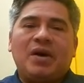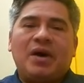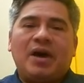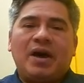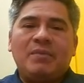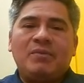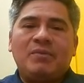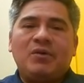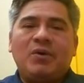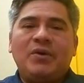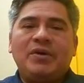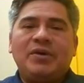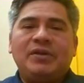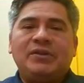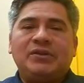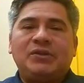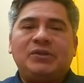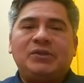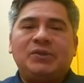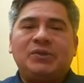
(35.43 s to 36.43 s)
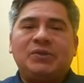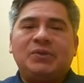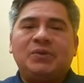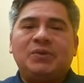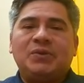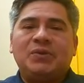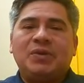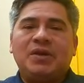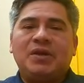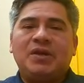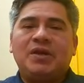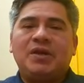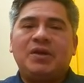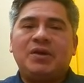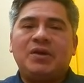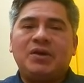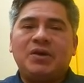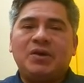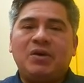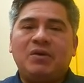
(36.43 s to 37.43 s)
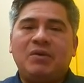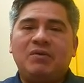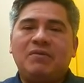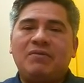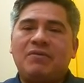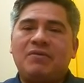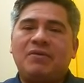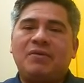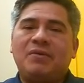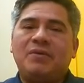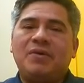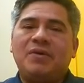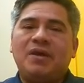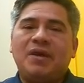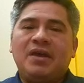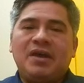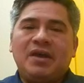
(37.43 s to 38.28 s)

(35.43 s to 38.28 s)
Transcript: I am going to go through